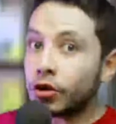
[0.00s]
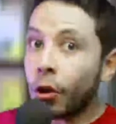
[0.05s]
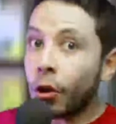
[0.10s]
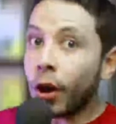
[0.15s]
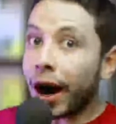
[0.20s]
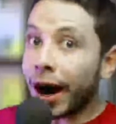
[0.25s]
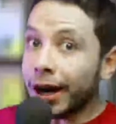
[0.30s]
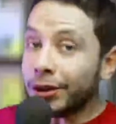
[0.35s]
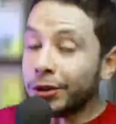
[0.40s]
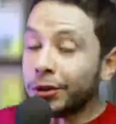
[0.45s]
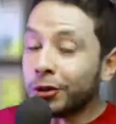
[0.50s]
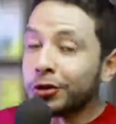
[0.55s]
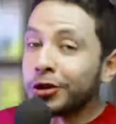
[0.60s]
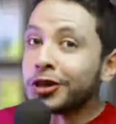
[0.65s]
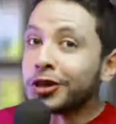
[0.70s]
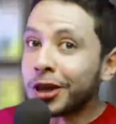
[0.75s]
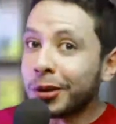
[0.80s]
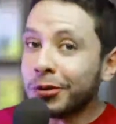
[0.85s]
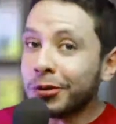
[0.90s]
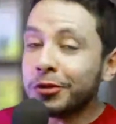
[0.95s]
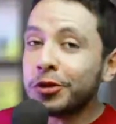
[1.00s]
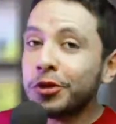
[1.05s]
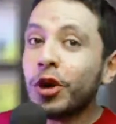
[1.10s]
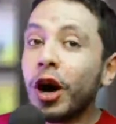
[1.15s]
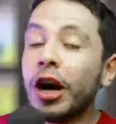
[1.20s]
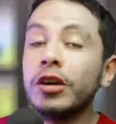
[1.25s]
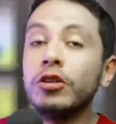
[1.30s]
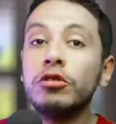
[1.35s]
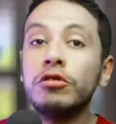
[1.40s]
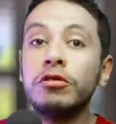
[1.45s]
I know that some of you are
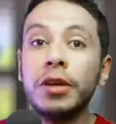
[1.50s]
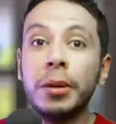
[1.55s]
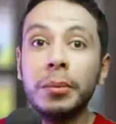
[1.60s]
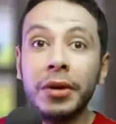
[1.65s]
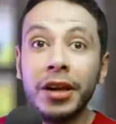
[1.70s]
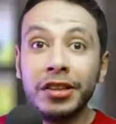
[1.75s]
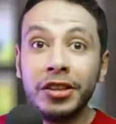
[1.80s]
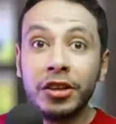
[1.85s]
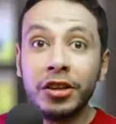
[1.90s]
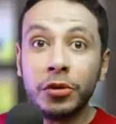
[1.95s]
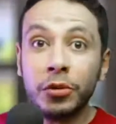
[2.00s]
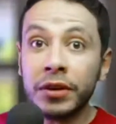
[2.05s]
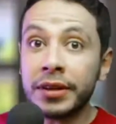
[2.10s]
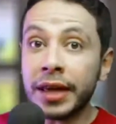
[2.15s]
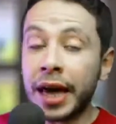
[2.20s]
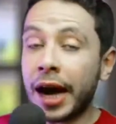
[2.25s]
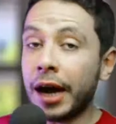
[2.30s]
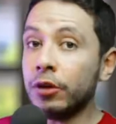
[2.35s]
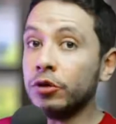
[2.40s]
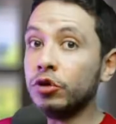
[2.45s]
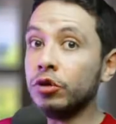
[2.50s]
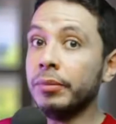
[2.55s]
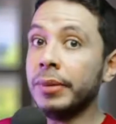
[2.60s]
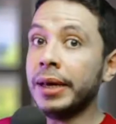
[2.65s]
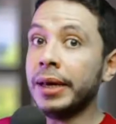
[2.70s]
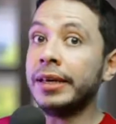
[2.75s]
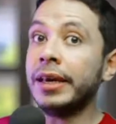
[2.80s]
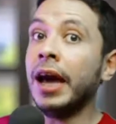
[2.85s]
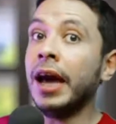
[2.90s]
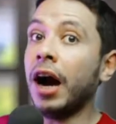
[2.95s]
not familiar with how to make
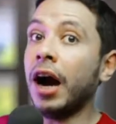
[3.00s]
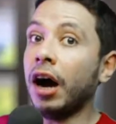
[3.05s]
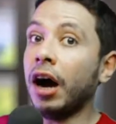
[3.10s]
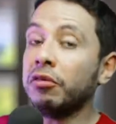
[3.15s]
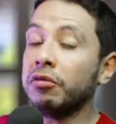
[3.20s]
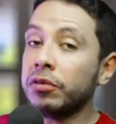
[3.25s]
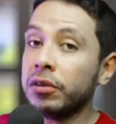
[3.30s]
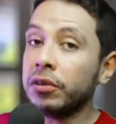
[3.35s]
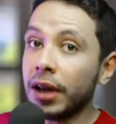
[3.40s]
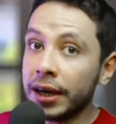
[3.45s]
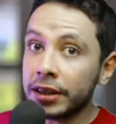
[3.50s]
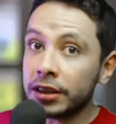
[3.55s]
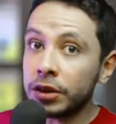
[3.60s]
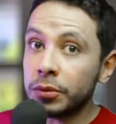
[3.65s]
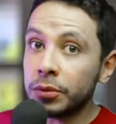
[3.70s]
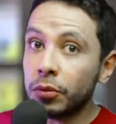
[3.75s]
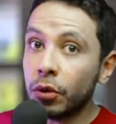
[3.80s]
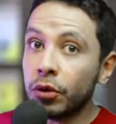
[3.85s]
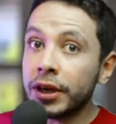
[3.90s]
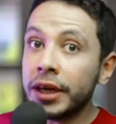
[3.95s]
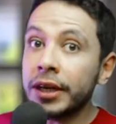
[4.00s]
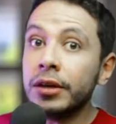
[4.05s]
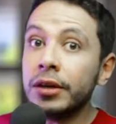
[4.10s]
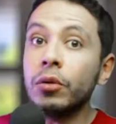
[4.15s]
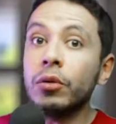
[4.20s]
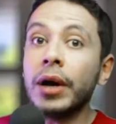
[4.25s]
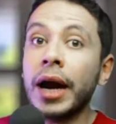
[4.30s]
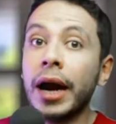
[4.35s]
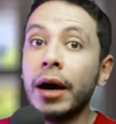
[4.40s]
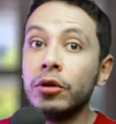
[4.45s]
a flight booking or
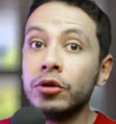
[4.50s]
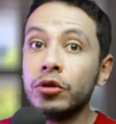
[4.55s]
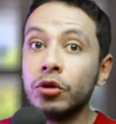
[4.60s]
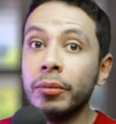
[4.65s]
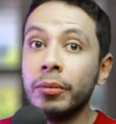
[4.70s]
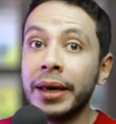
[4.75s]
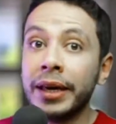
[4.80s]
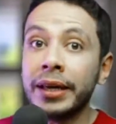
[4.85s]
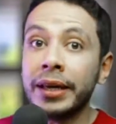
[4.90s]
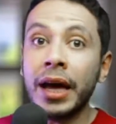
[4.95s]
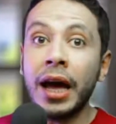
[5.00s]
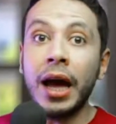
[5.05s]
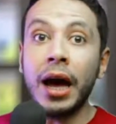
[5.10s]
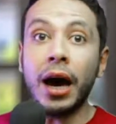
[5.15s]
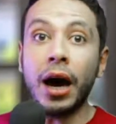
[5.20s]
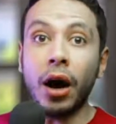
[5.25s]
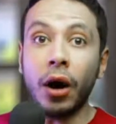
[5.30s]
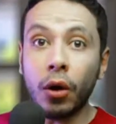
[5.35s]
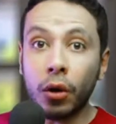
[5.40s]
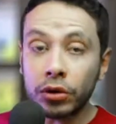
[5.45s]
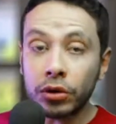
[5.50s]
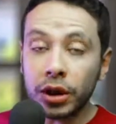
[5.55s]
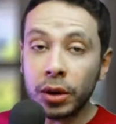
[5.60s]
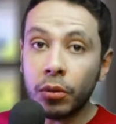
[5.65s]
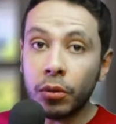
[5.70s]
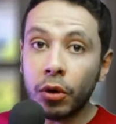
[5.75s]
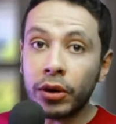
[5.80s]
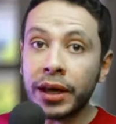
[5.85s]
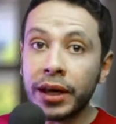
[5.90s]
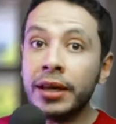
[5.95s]
how to make a hotel
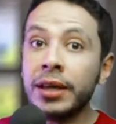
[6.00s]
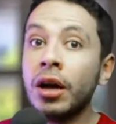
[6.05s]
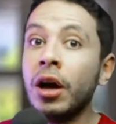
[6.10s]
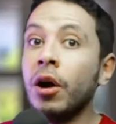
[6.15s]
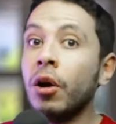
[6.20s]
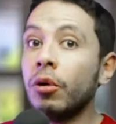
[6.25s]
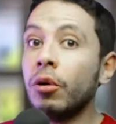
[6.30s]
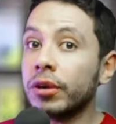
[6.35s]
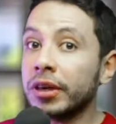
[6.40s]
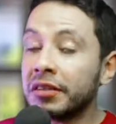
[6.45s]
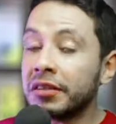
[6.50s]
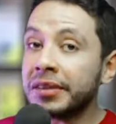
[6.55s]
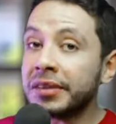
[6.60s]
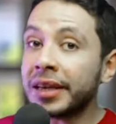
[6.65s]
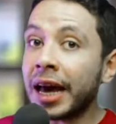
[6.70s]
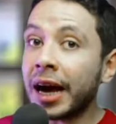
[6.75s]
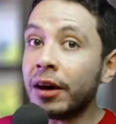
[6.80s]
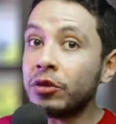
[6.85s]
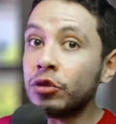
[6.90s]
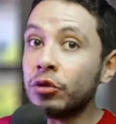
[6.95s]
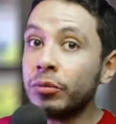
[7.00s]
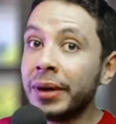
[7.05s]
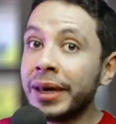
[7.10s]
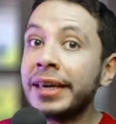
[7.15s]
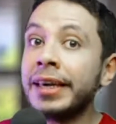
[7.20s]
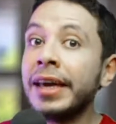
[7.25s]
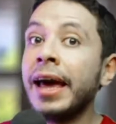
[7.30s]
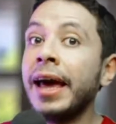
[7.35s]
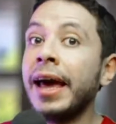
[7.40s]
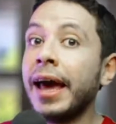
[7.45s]
booking or even how to make
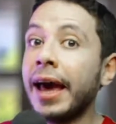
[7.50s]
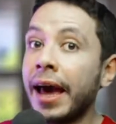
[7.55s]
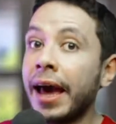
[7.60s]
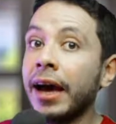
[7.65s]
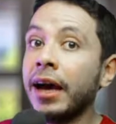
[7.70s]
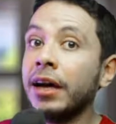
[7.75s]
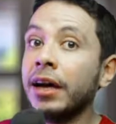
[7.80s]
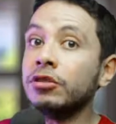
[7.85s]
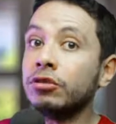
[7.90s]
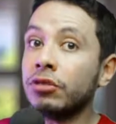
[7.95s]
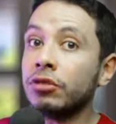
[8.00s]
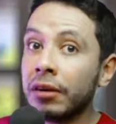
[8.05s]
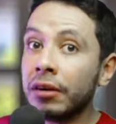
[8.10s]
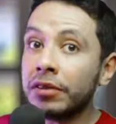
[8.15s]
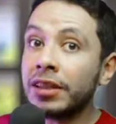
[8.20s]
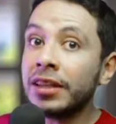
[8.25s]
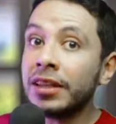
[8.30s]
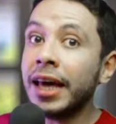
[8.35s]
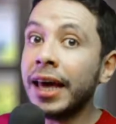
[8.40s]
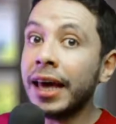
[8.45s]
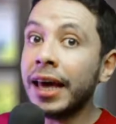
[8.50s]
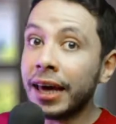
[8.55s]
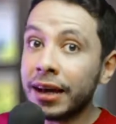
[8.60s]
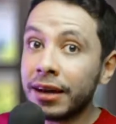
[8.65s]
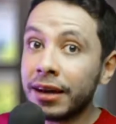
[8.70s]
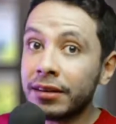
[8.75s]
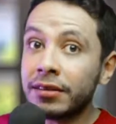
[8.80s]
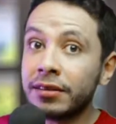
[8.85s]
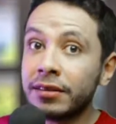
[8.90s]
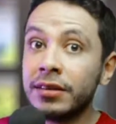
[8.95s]
a travel
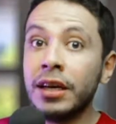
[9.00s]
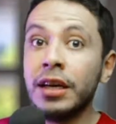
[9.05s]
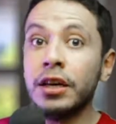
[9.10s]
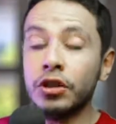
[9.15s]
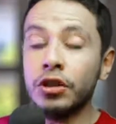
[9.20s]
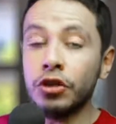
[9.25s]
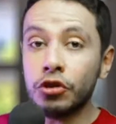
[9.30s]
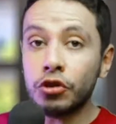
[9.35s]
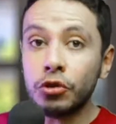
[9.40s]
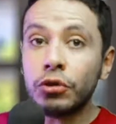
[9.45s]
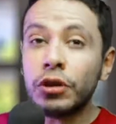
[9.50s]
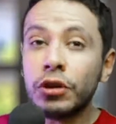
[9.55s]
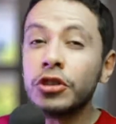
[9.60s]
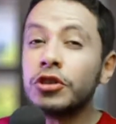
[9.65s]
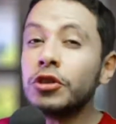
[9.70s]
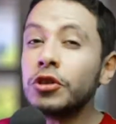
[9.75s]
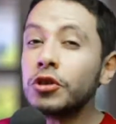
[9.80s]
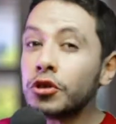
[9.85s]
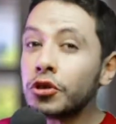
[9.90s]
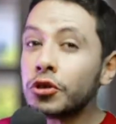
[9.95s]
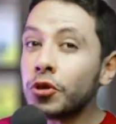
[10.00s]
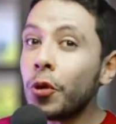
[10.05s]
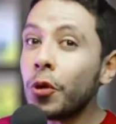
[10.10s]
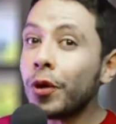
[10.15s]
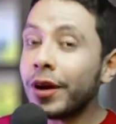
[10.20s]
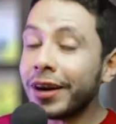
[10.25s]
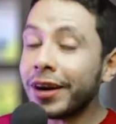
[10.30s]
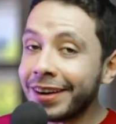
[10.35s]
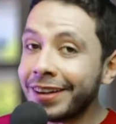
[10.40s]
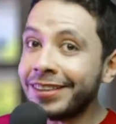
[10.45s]
health insurance. So
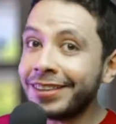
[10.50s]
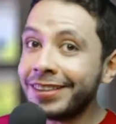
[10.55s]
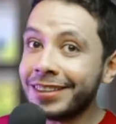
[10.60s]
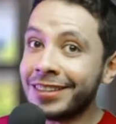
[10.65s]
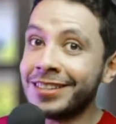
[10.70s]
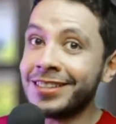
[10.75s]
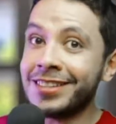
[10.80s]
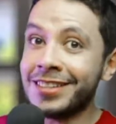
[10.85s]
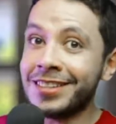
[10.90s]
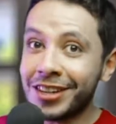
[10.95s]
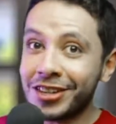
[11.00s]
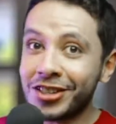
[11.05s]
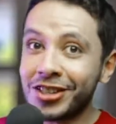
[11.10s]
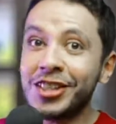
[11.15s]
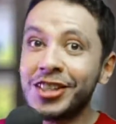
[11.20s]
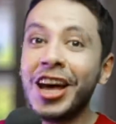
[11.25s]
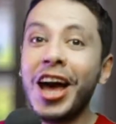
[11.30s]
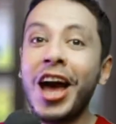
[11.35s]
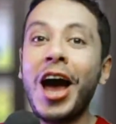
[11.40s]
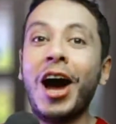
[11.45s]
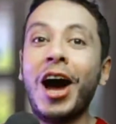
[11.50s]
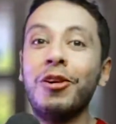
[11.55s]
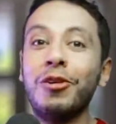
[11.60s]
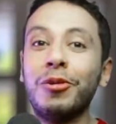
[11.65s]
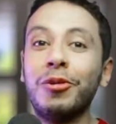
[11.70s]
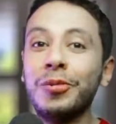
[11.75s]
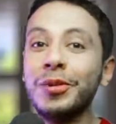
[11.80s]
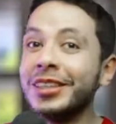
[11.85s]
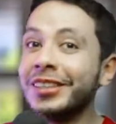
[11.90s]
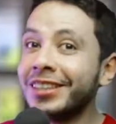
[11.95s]
in this section, I will
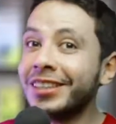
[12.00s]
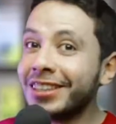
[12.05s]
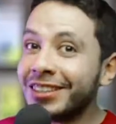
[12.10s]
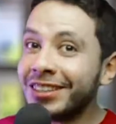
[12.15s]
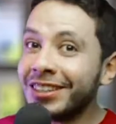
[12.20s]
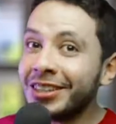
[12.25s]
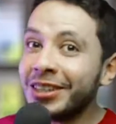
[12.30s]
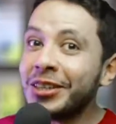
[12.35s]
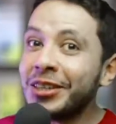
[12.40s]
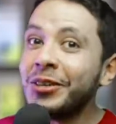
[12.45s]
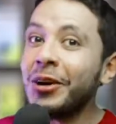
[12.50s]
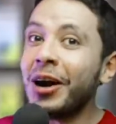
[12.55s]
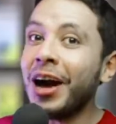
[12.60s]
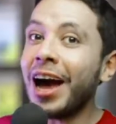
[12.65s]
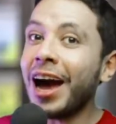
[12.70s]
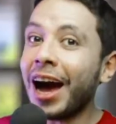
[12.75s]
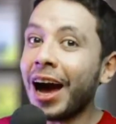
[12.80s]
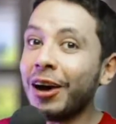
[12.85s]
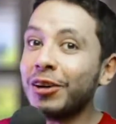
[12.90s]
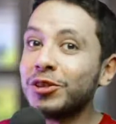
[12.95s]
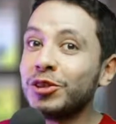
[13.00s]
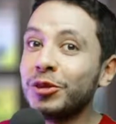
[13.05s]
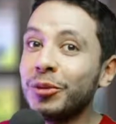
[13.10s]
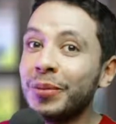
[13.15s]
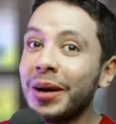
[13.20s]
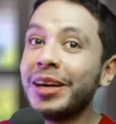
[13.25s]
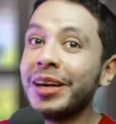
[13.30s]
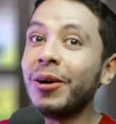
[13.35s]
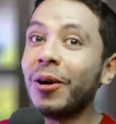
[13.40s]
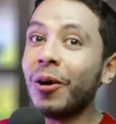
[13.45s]
be teaching you how to make
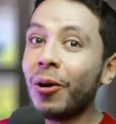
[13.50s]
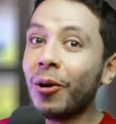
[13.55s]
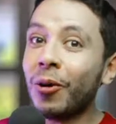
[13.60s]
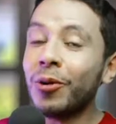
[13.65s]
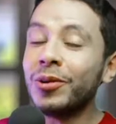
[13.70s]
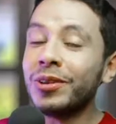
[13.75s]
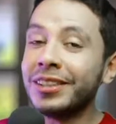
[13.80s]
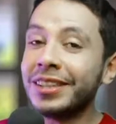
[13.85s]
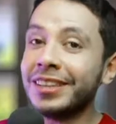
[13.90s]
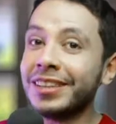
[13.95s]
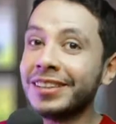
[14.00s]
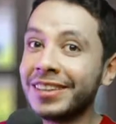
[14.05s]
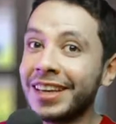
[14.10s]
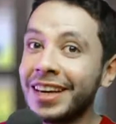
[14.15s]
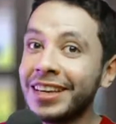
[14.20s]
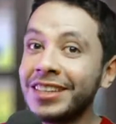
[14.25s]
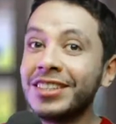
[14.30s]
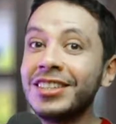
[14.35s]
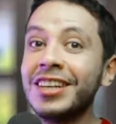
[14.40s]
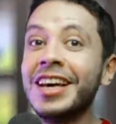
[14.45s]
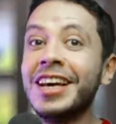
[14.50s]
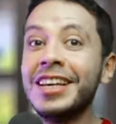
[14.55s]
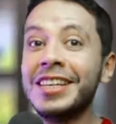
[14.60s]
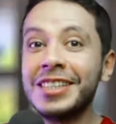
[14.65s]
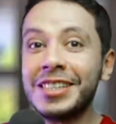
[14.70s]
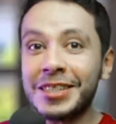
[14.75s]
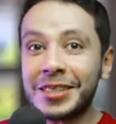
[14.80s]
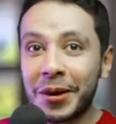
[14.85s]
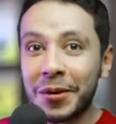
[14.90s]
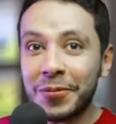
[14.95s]
all these things
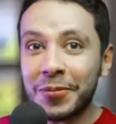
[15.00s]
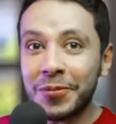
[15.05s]
step